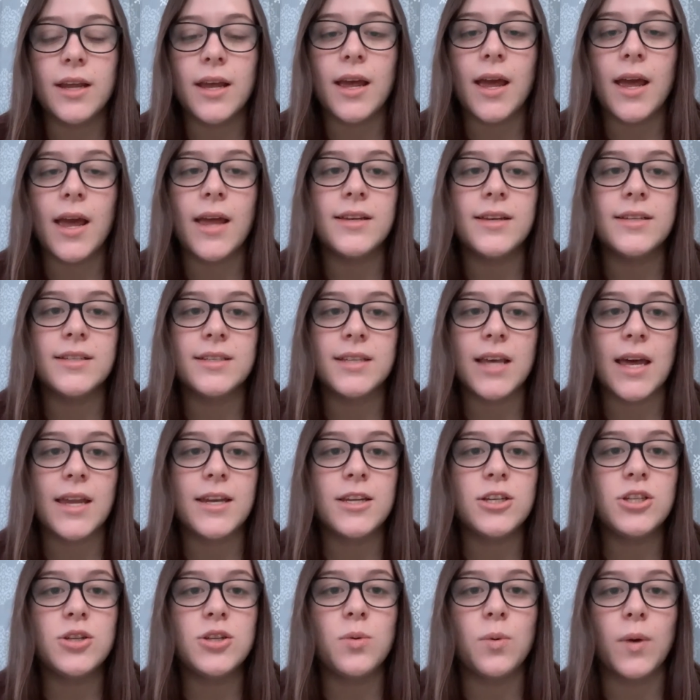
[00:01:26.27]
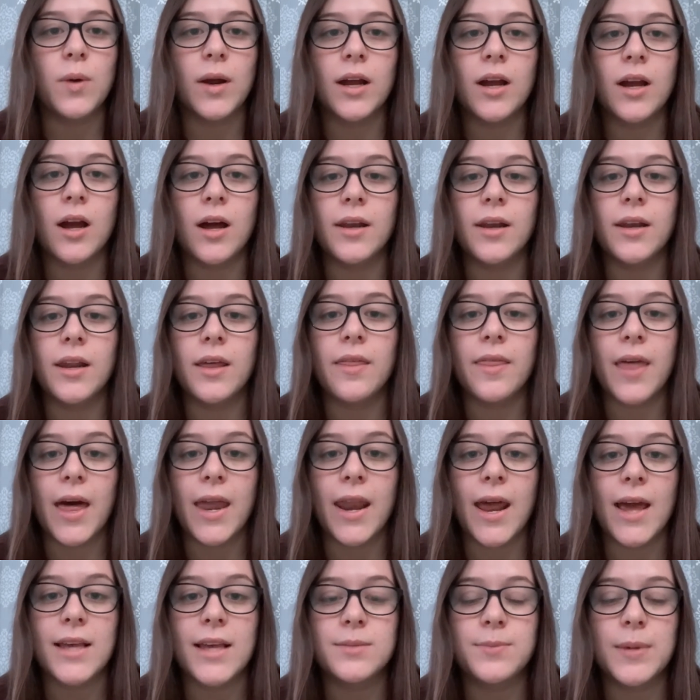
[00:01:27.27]
and decided to work on that
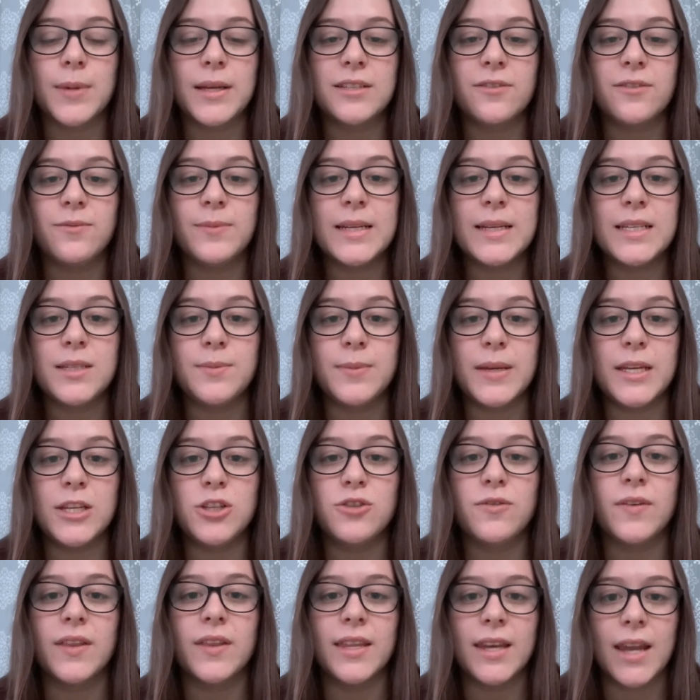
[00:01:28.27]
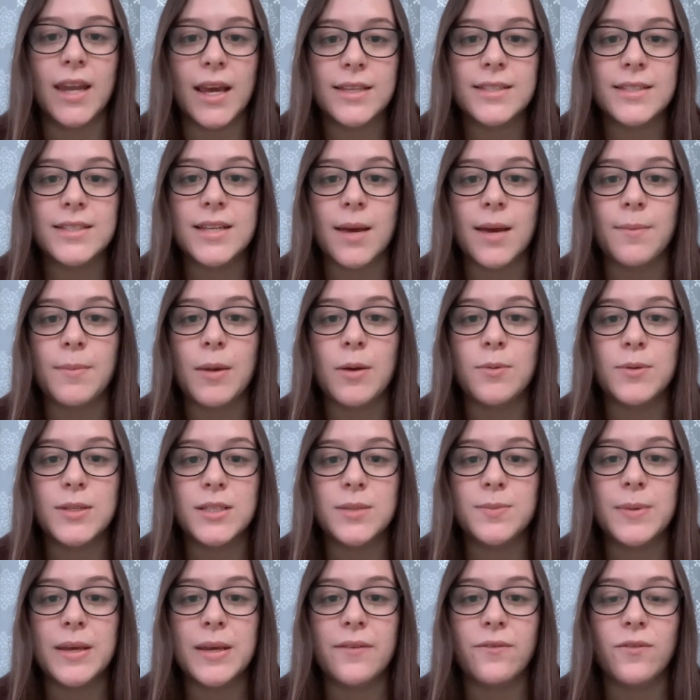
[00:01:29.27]
aspect of my speech for the next time I would
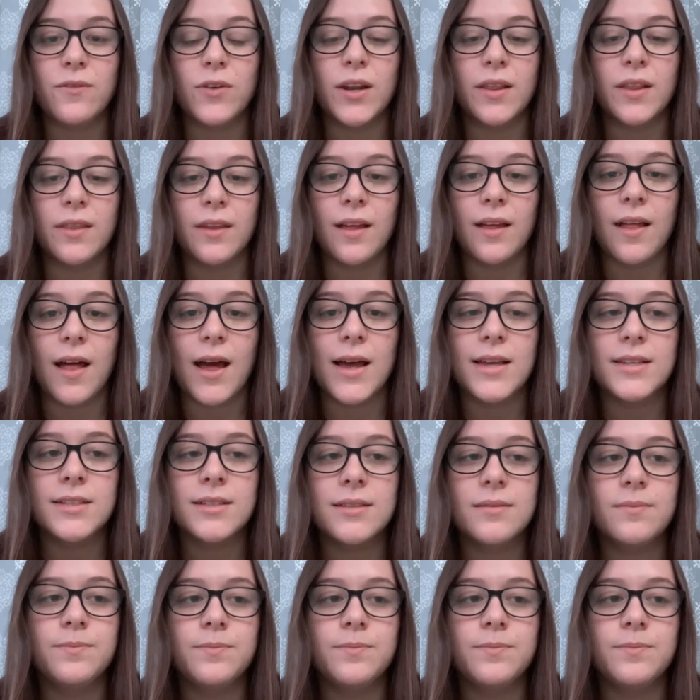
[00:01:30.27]
speak in front of the class.